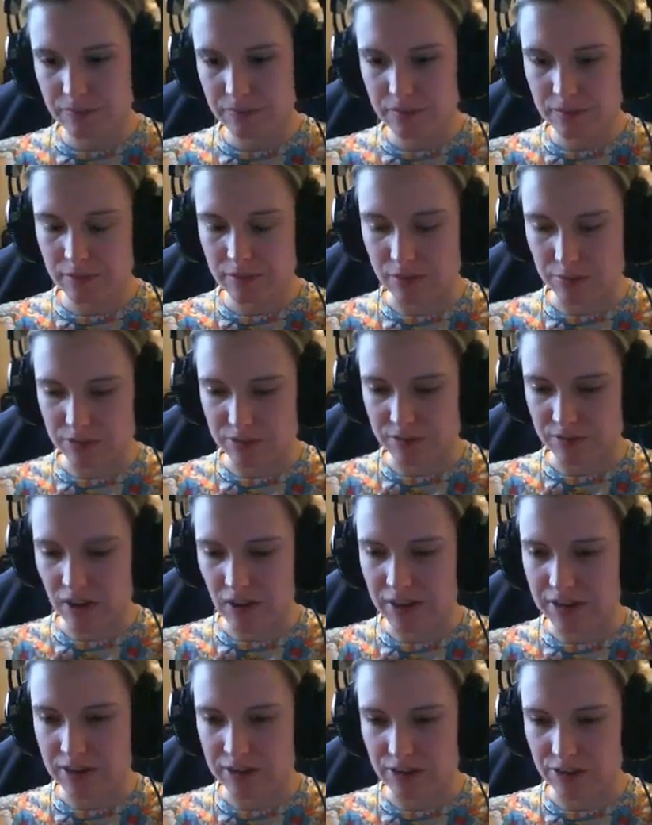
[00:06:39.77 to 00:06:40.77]
them
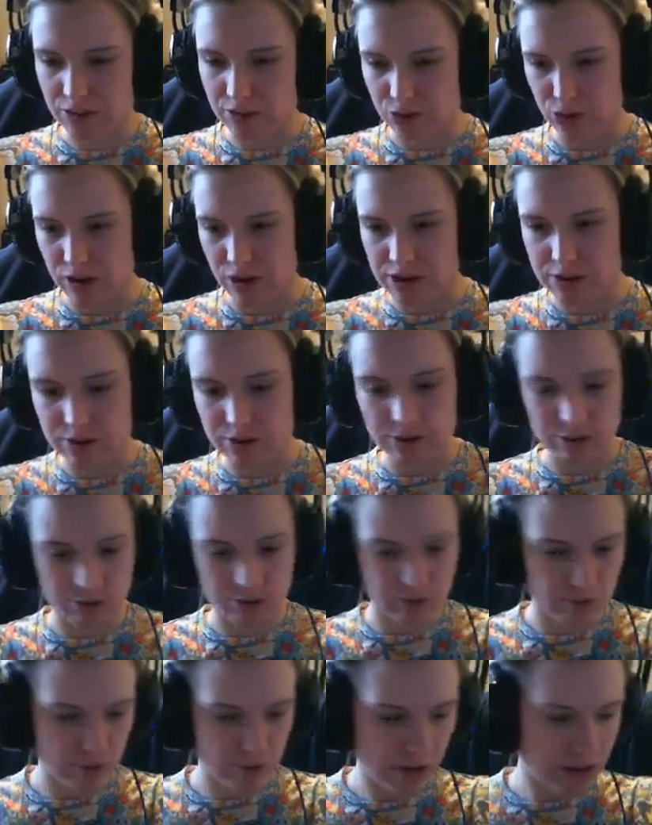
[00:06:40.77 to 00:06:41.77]
divided into trainers
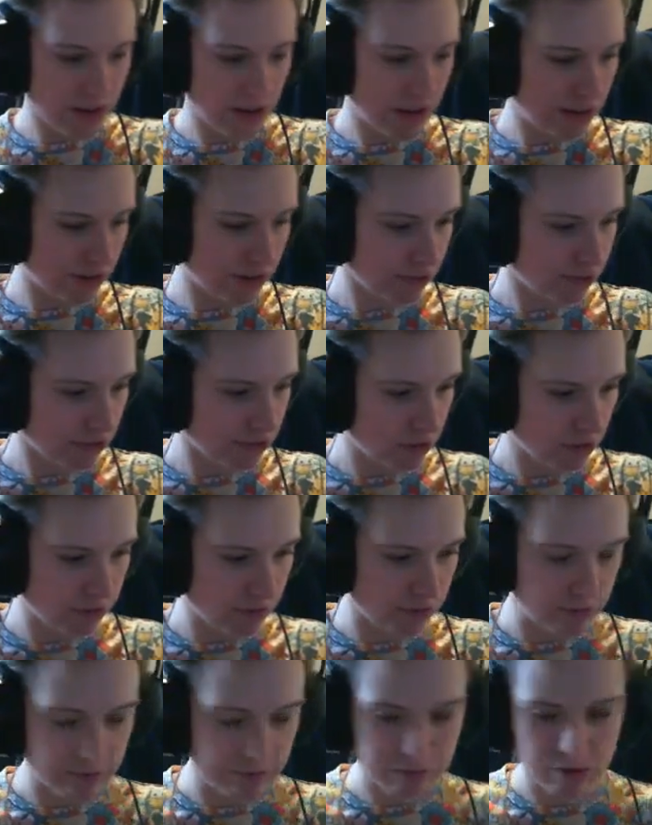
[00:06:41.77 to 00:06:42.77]
and rares and stuff,
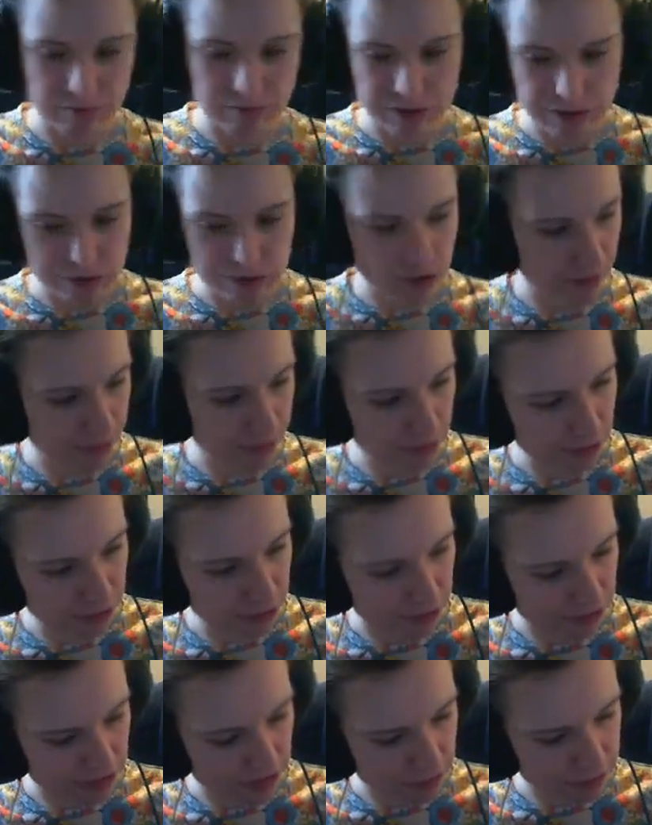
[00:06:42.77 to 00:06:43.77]
or probably doubles
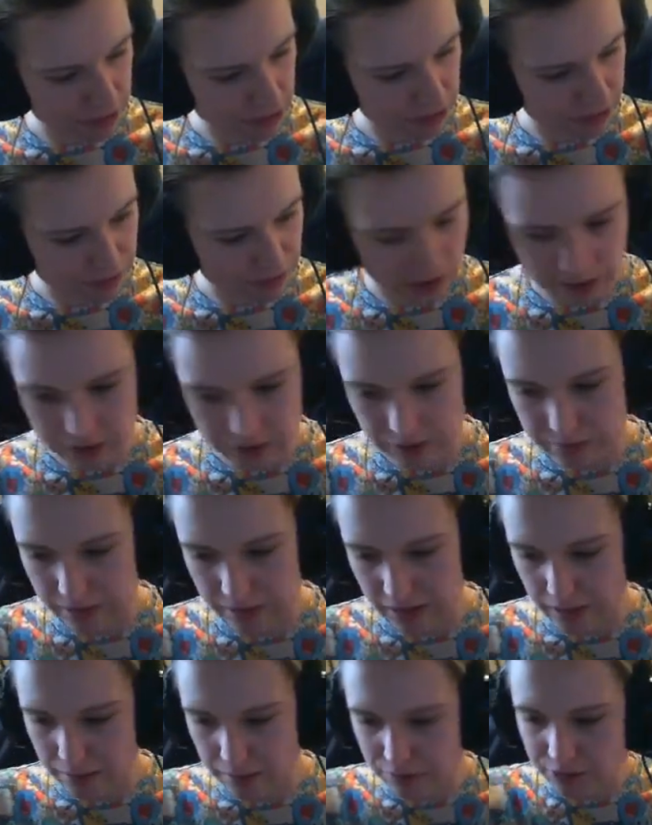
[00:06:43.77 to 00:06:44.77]
is how I'll divide it
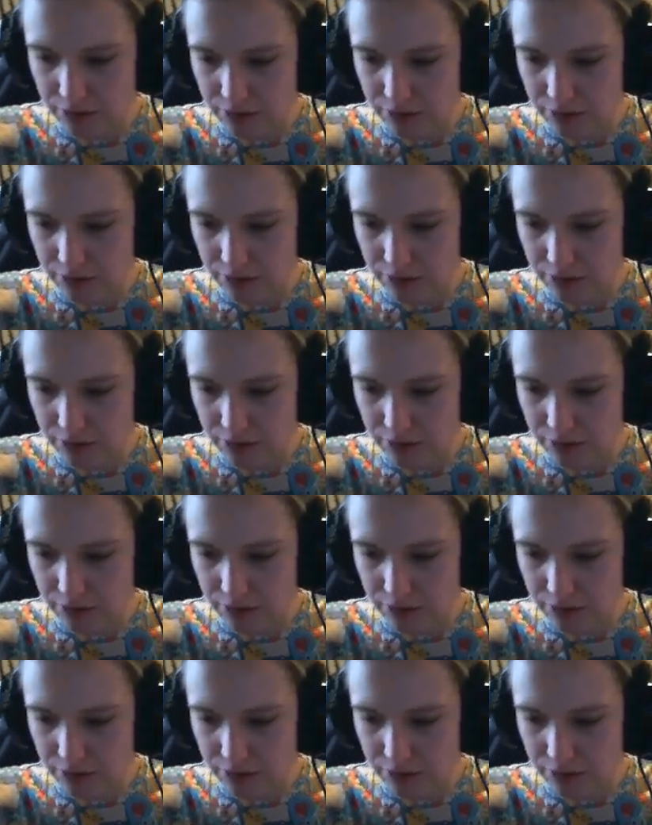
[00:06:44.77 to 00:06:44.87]
perhaps.